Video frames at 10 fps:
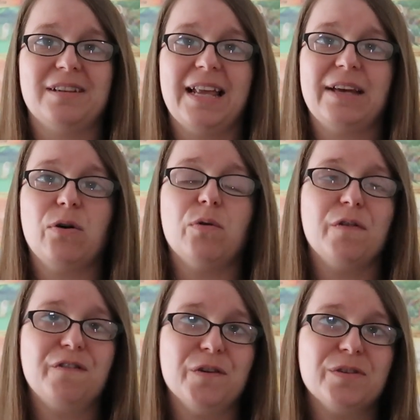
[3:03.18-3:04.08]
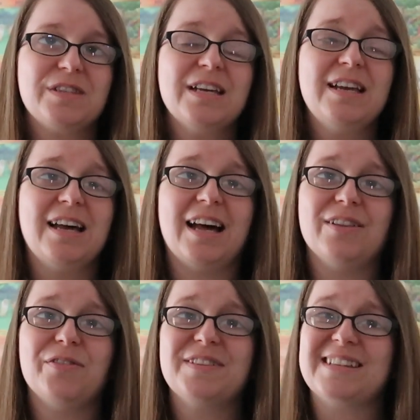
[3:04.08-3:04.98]
leg or foot, and
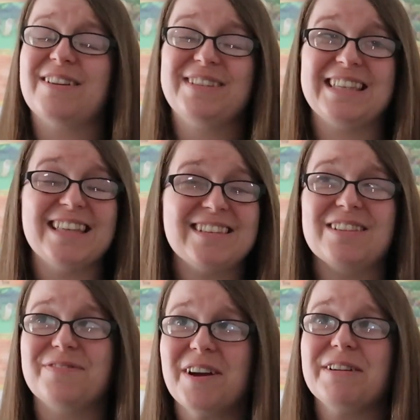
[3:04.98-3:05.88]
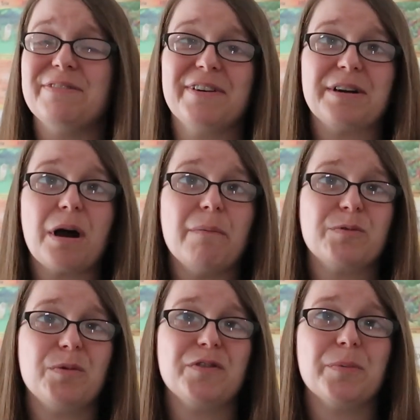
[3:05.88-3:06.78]
obviously this is very, very
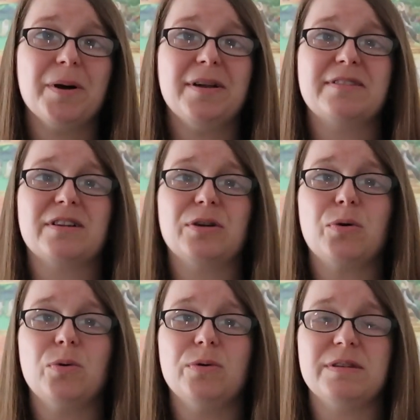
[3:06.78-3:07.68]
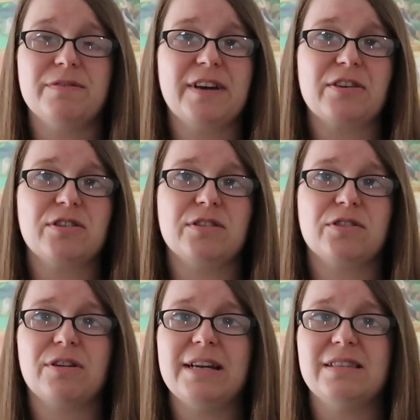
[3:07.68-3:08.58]
uncomfortable for your bird. It's going to cause infections,
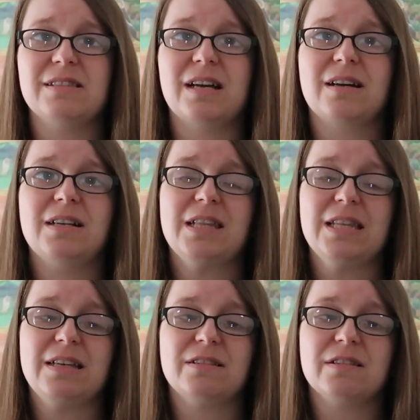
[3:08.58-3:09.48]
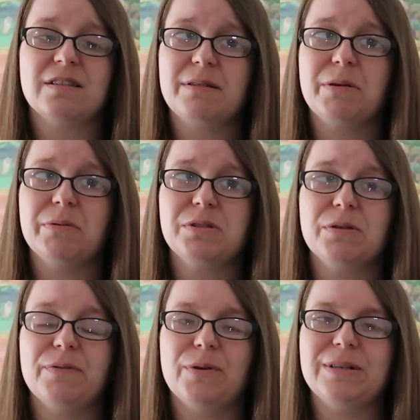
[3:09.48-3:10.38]
grazes, that kind of thing, so it's something we want to
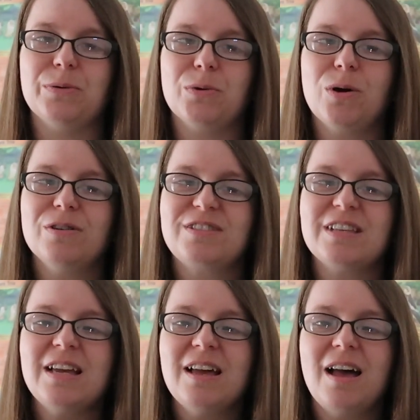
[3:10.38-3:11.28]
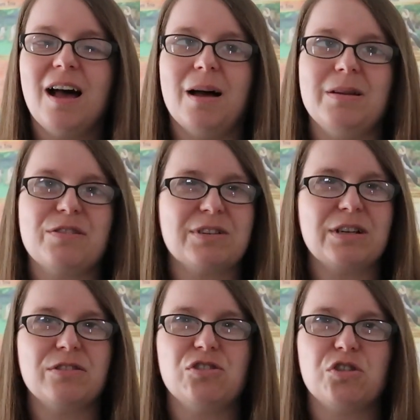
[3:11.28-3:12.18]
avoid at all costs. It's really
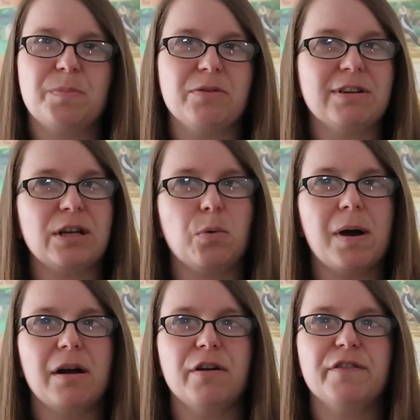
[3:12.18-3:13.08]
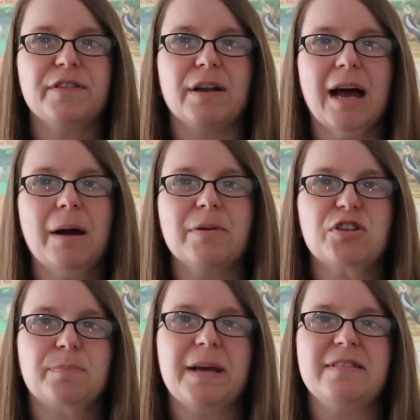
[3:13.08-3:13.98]
good to just be really aware of how much
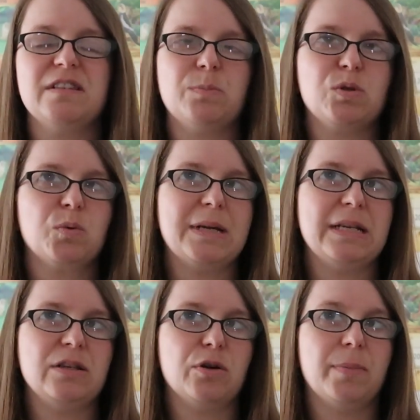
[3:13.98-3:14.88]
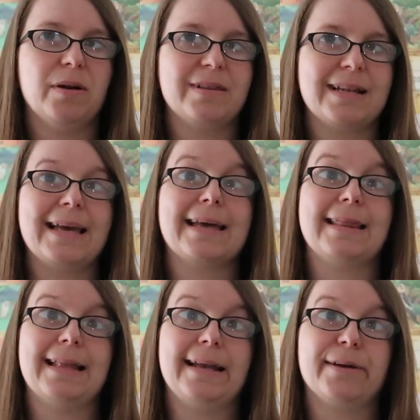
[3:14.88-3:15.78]
space is between your bird's leg
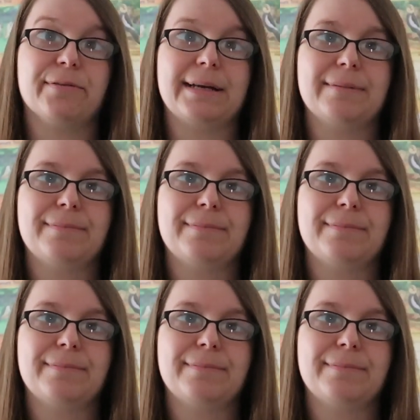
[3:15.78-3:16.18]
and the leg ring.